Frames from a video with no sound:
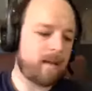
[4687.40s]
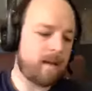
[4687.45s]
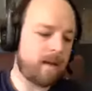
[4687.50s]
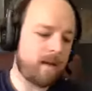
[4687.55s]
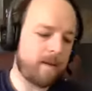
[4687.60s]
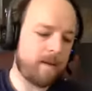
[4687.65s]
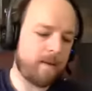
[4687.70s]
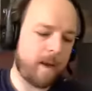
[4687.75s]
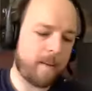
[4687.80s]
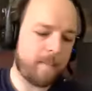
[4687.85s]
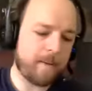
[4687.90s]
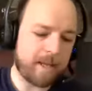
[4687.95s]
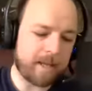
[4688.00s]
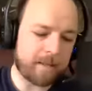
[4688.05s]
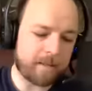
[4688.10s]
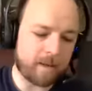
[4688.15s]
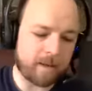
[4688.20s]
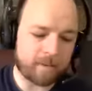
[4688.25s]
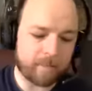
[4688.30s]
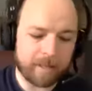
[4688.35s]

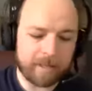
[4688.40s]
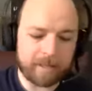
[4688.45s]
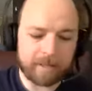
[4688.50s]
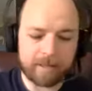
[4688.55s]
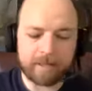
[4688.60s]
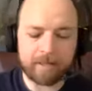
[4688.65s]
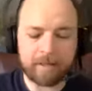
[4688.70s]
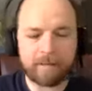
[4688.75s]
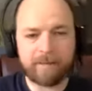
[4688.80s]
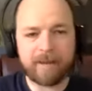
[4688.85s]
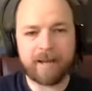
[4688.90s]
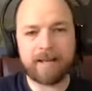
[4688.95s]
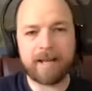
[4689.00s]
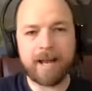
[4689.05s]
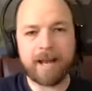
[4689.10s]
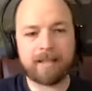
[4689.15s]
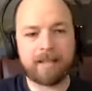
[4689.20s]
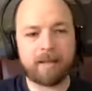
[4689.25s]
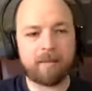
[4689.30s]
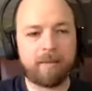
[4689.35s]
awesome. I think that's a
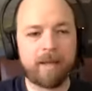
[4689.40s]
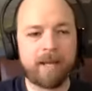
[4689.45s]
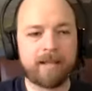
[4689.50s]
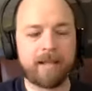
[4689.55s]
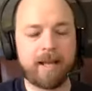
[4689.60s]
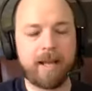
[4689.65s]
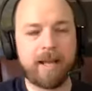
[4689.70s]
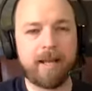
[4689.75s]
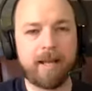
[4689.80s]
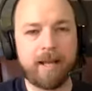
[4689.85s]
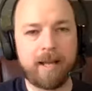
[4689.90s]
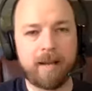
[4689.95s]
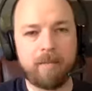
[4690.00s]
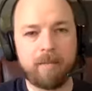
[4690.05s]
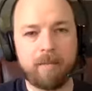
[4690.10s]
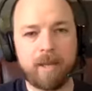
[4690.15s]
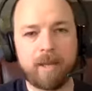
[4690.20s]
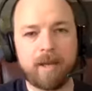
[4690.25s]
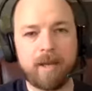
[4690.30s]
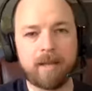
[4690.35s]
fantastic place to end it,
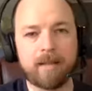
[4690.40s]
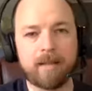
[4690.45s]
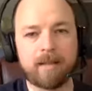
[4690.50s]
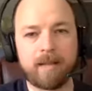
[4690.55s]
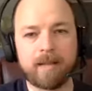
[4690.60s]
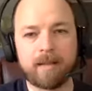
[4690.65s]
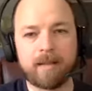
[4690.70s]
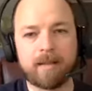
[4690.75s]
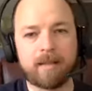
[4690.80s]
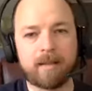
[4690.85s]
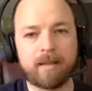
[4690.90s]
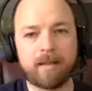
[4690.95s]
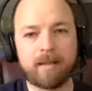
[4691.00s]
because that